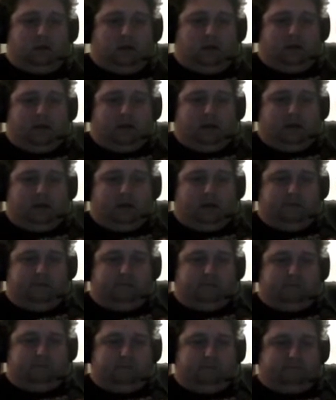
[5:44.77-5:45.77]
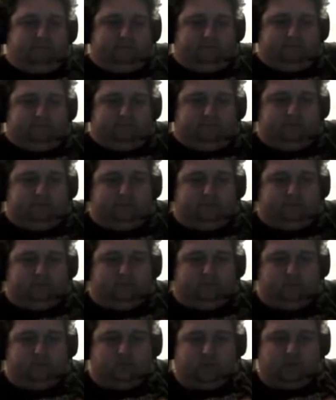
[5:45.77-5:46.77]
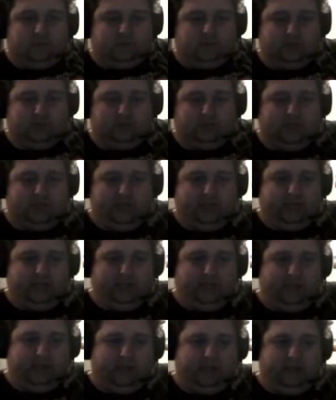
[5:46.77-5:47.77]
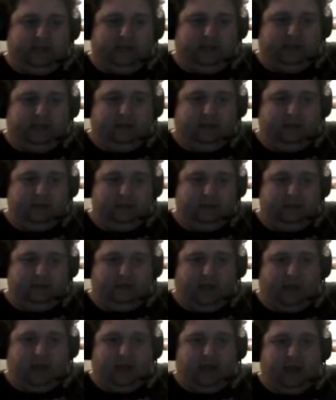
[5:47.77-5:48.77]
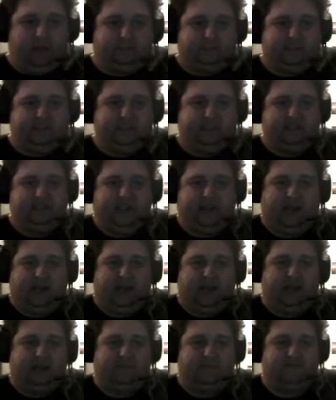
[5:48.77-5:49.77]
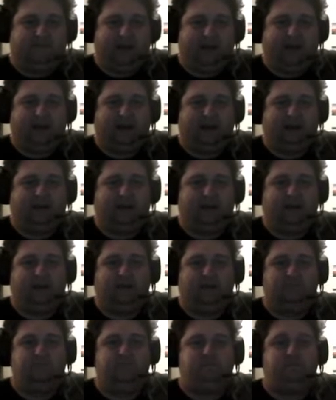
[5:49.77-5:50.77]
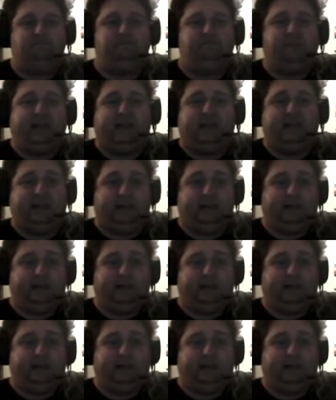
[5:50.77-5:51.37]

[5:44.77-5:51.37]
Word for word: Um, then the uh, apps have had a, a beating